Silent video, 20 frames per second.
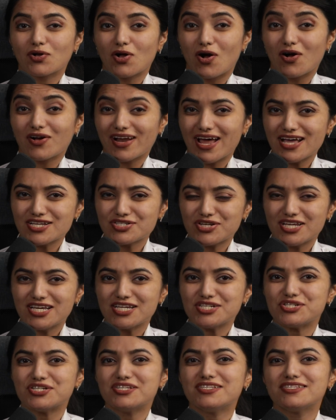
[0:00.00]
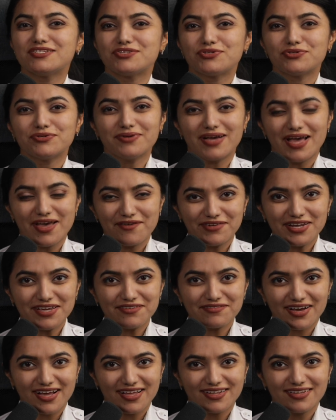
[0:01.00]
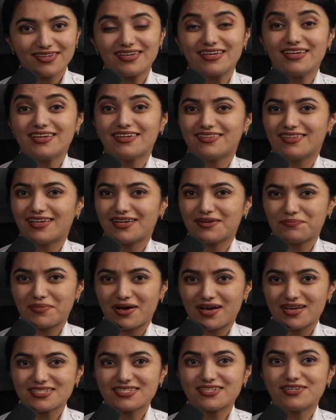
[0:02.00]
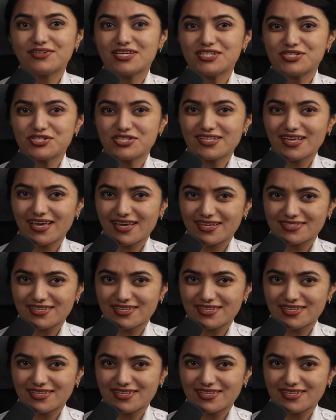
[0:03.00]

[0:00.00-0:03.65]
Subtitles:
Congratulations to everyone that passed DGCA